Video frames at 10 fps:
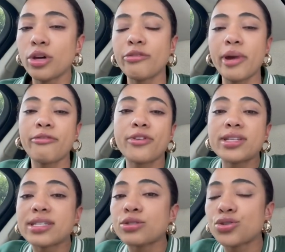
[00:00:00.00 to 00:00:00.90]
One of my
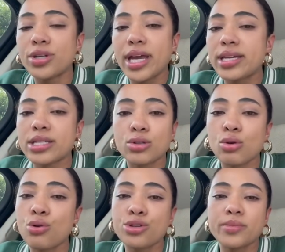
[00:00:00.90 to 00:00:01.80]
friends still today
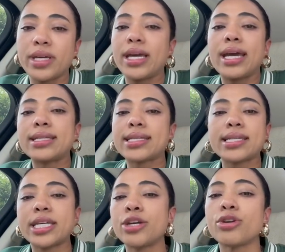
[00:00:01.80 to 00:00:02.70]
calls me and
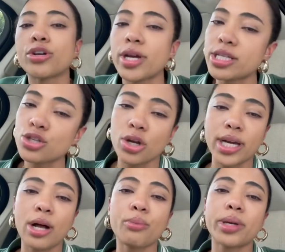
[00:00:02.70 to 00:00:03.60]
says he regrets
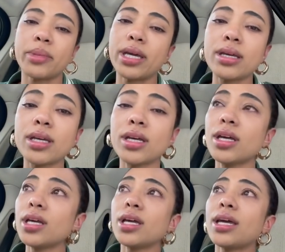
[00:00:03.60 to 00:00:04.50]
not helping me.
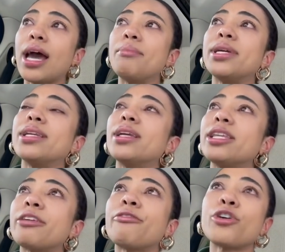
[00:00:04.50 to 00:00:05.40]
I mean,
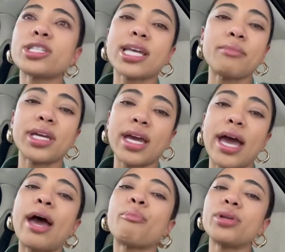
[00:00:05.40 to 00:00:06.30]
the first time it
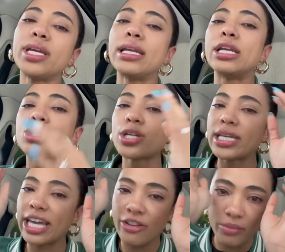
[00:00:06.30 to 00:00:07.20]
happened, he
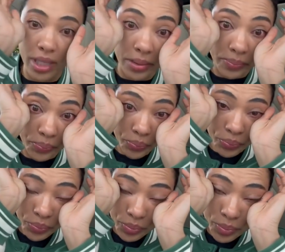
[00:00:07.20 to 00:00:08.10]
literally gave me
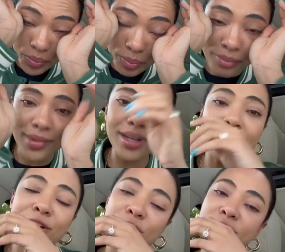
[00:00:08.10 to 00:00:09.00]

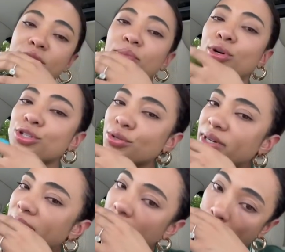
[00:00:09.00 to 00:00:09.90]
a Christian book to
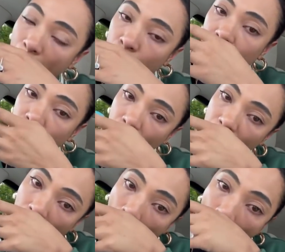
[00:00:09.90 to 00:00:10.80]
read and we
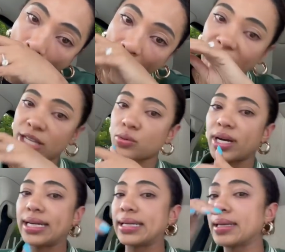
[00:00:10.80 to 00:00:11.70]
prayed. But that's
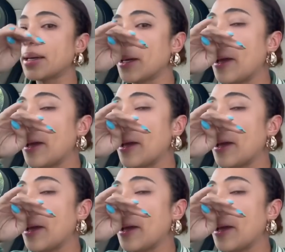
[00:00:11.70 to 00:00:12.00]
what I did.